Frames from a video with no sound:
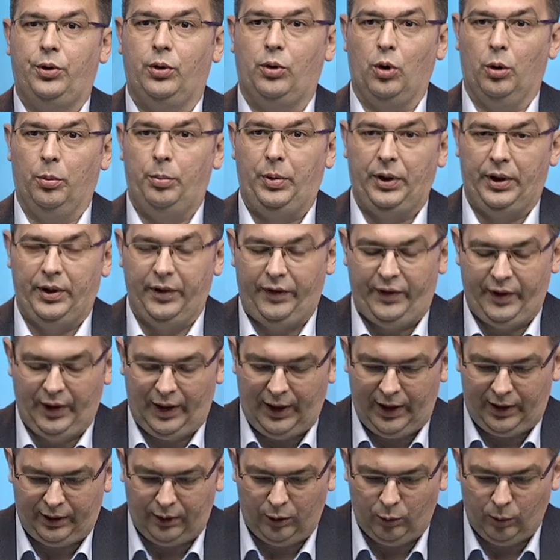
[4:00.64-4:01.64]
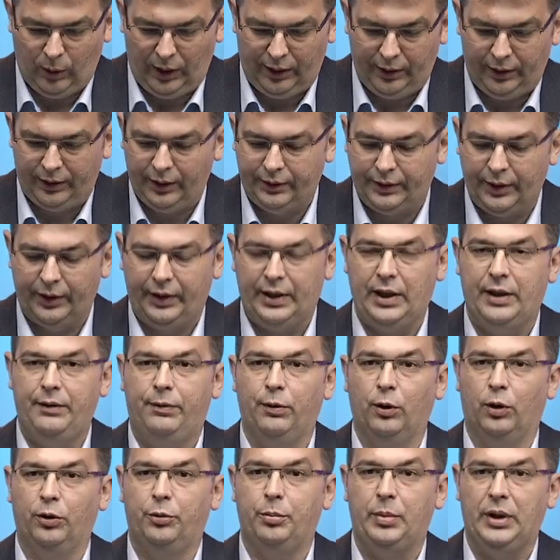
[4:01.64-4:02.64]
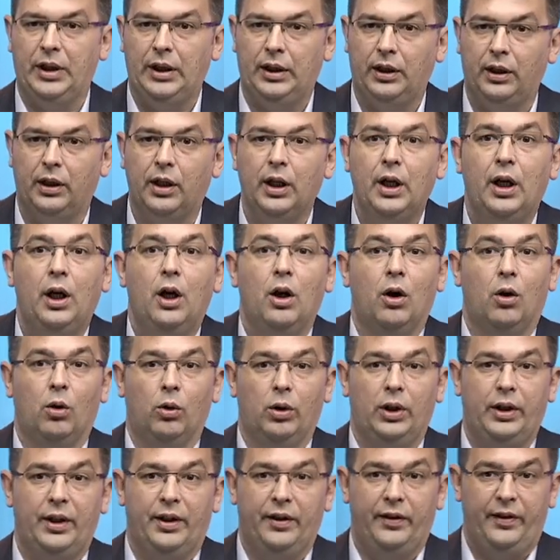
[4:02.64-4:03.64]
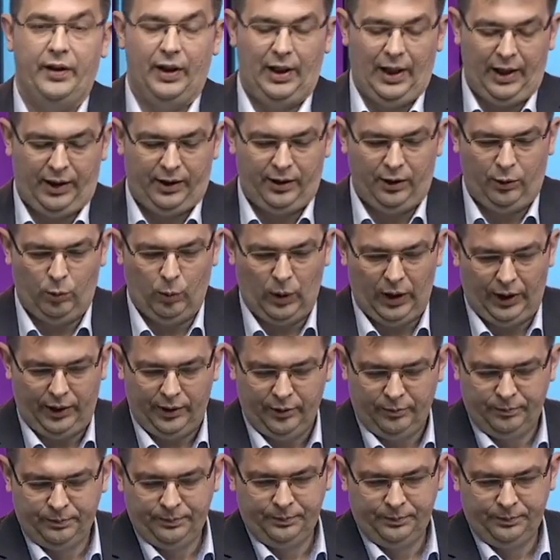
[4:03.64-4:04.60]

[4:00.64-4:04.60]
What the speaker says: to copy the selected one. The default being only the selected one.